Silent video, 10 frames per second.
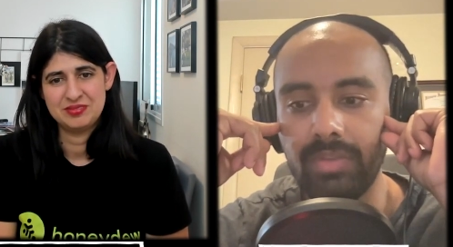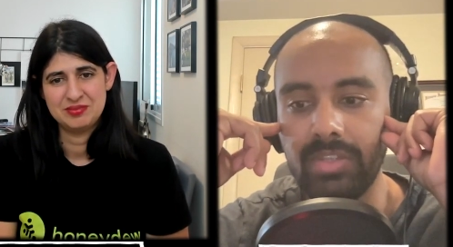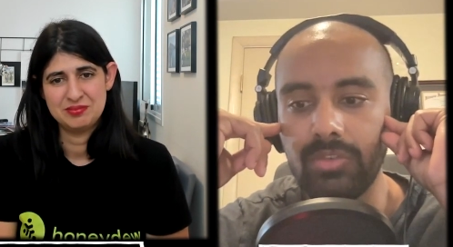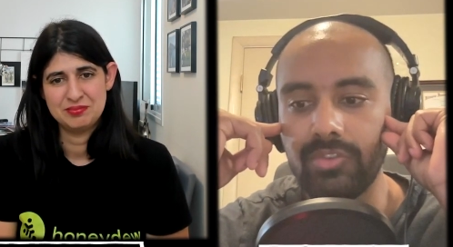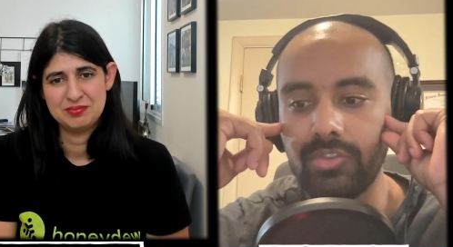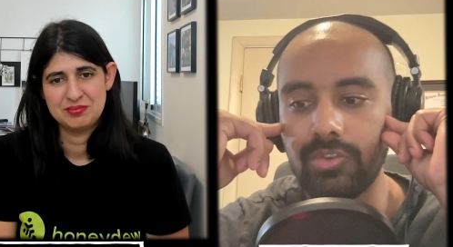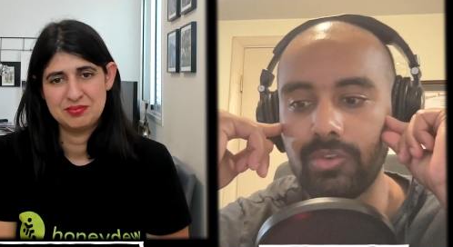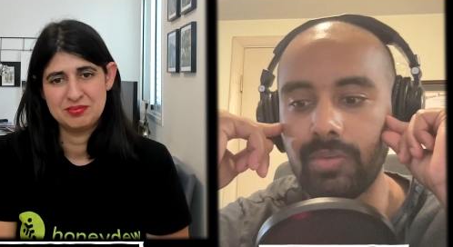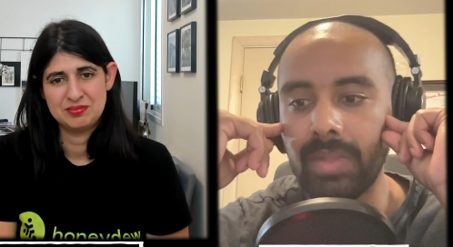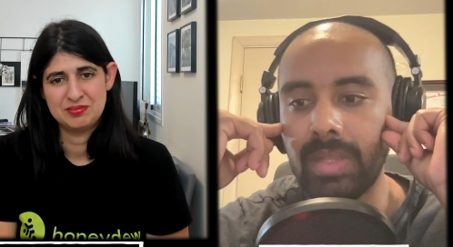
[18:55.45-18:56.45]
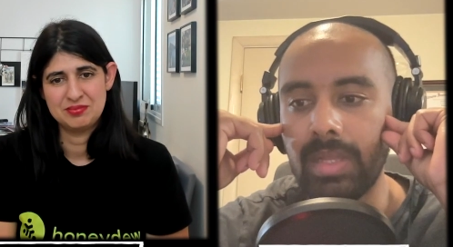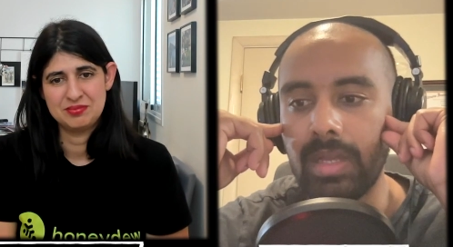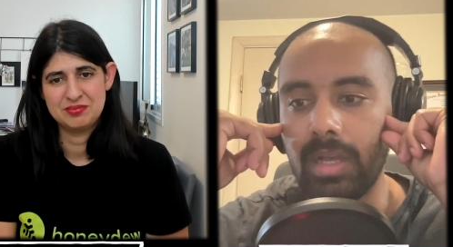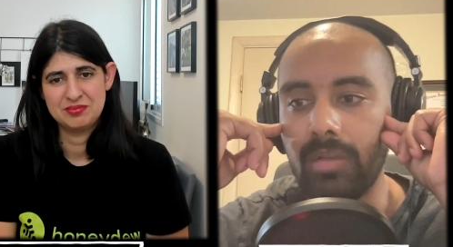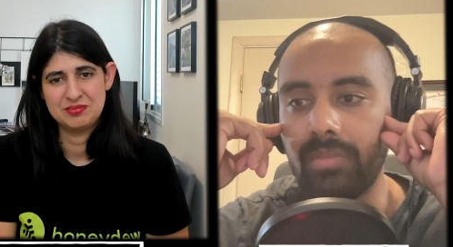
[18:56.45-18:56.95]
Speaker 1: There's also
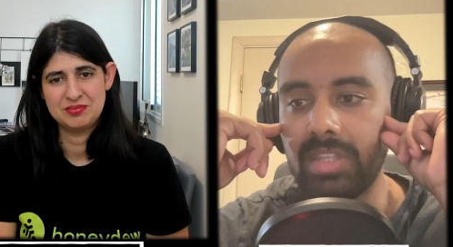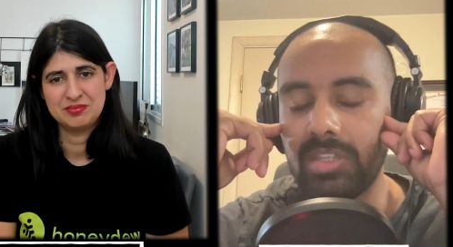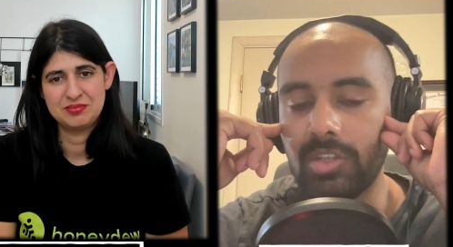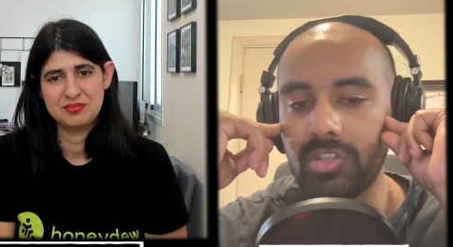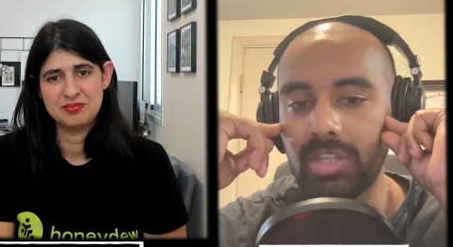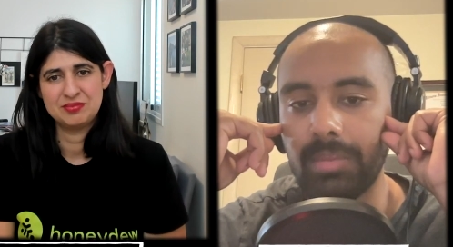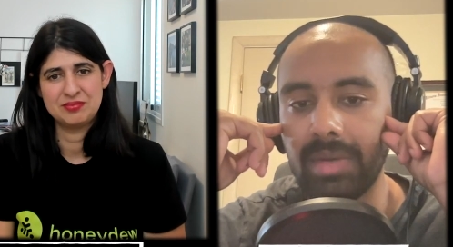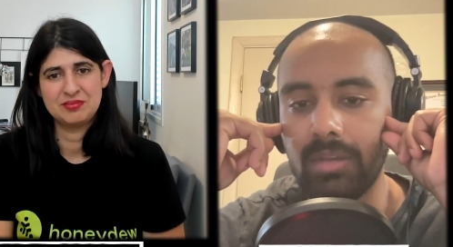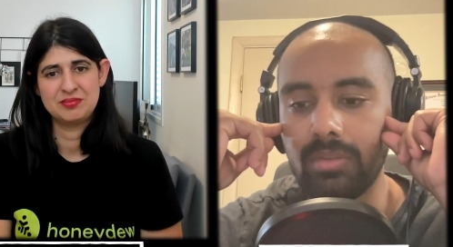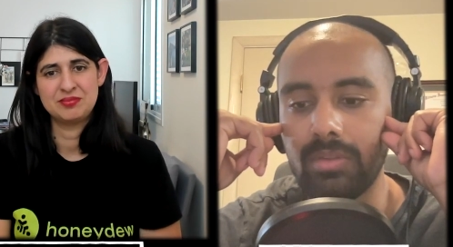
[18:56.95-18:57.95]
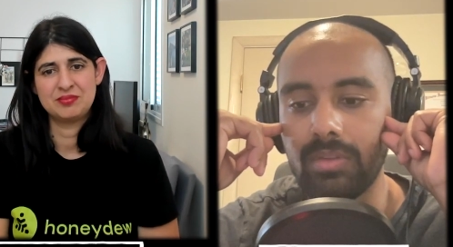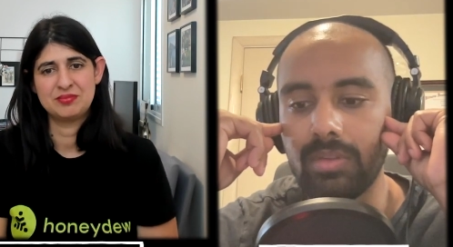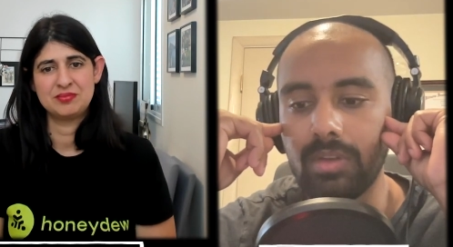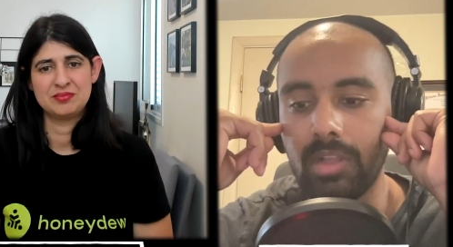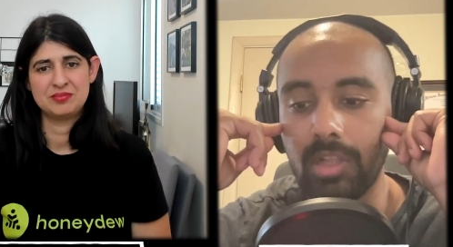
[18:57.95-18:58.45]
uh, the discussion about
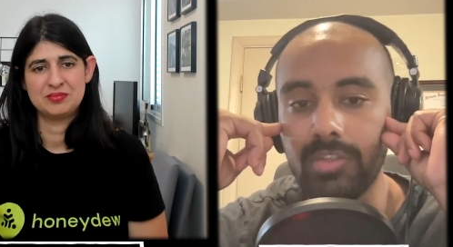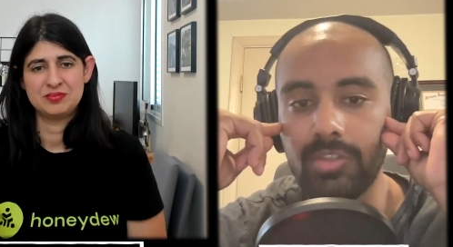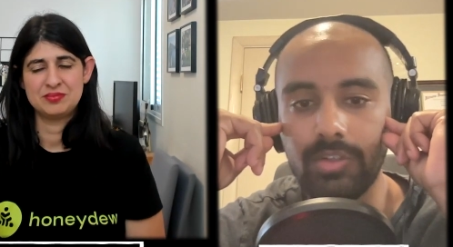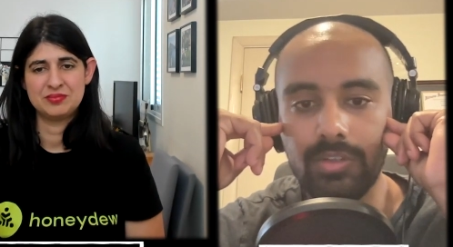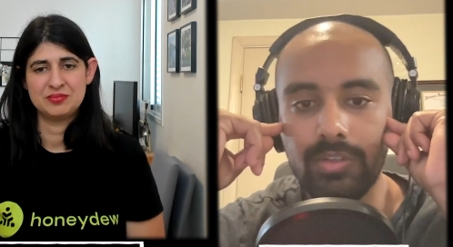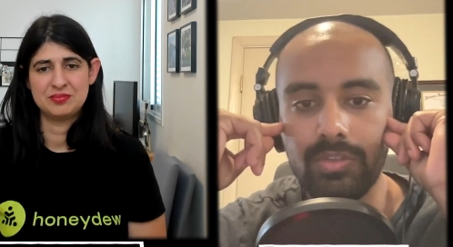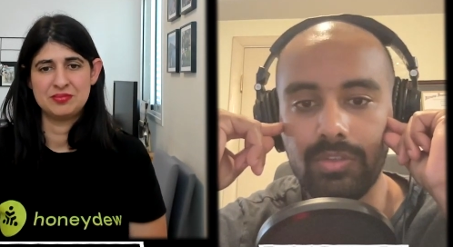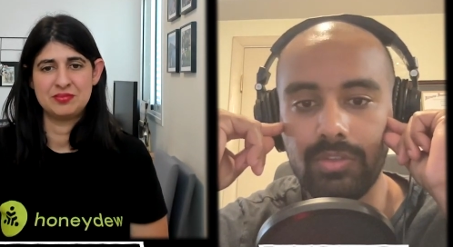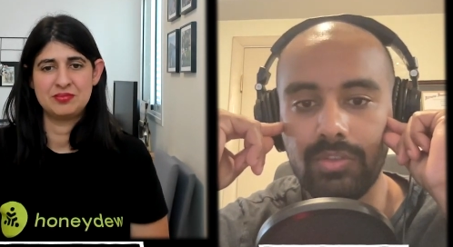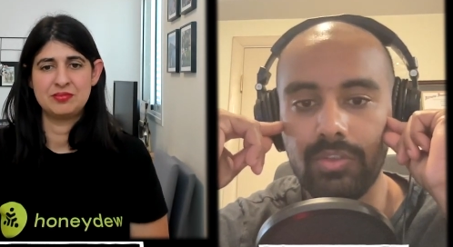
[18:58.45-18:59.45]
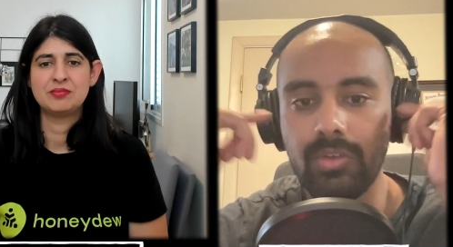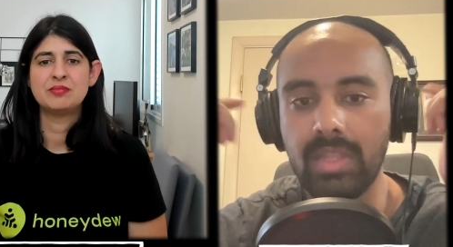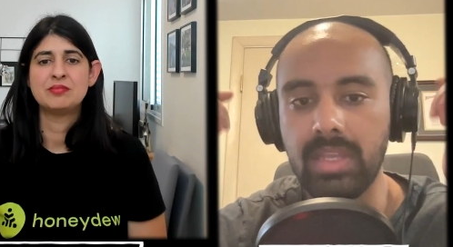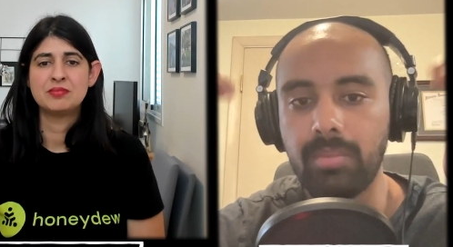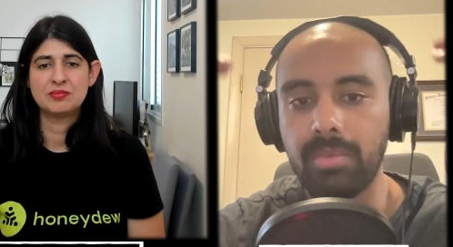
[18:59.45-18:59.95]
clusters, so
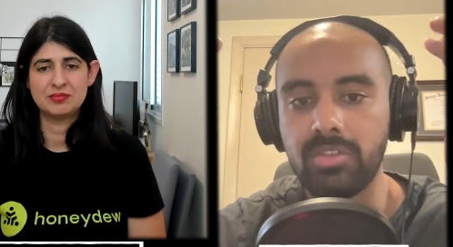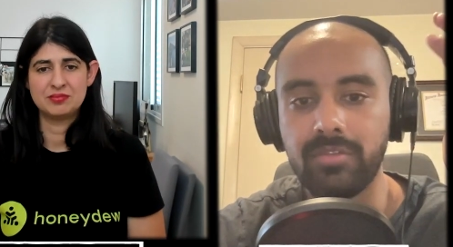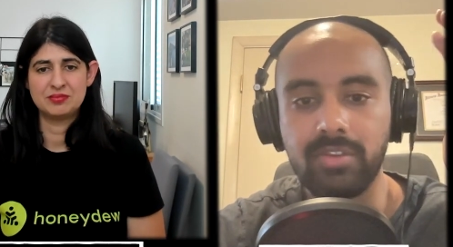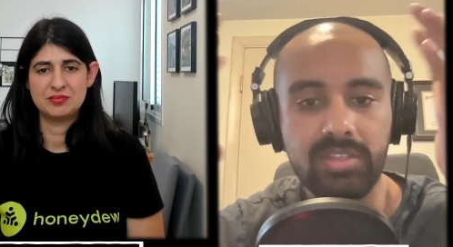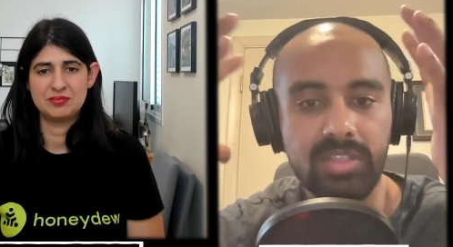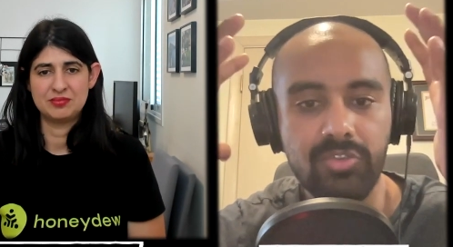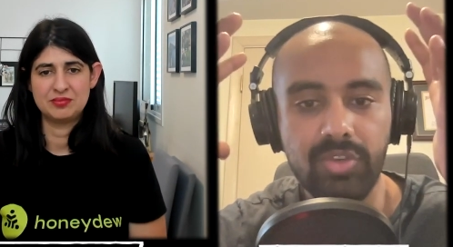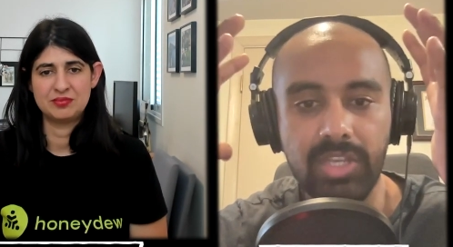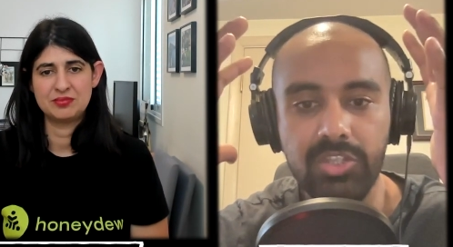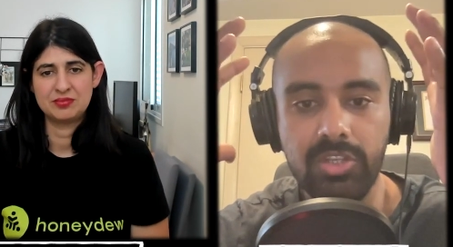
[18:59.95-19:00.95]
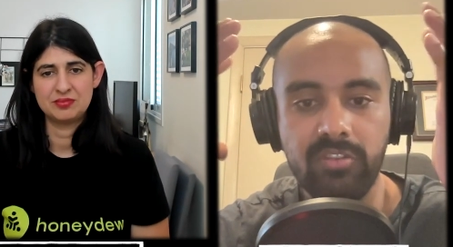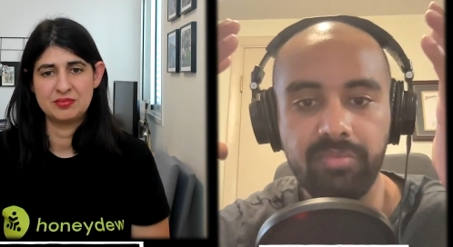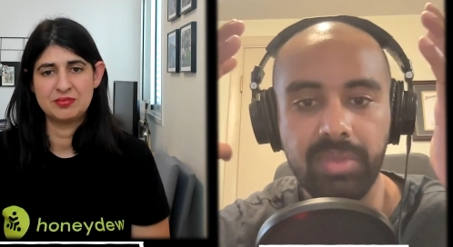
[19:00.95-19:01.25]
like a bunch of concentration of